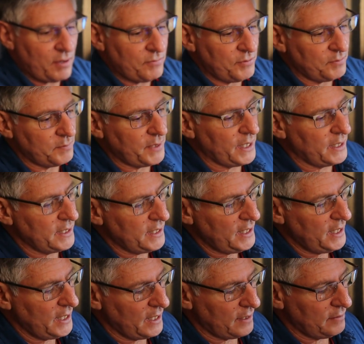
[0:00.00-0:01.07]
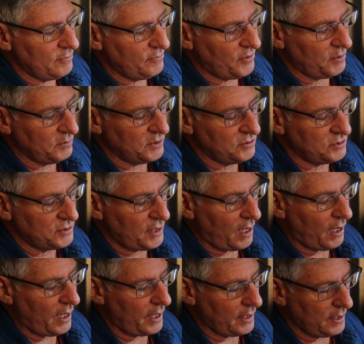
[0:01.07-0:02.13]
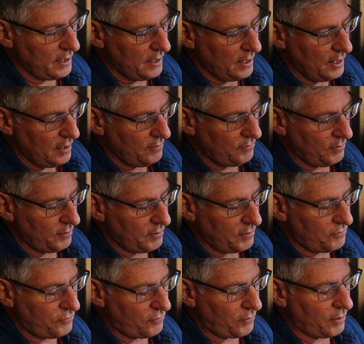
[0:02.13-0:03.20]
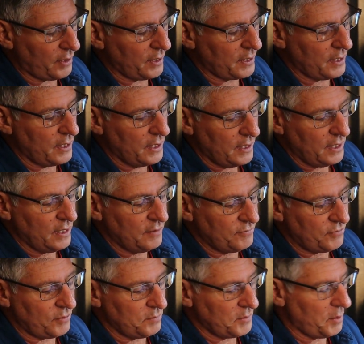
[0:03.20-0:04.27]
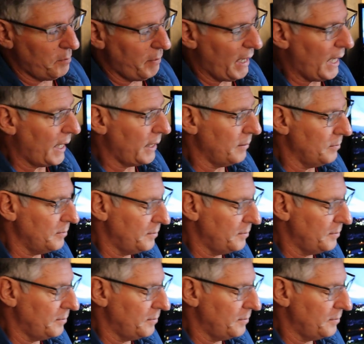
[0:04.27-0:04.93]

from getting hit from the side, from the front, and from the bottom.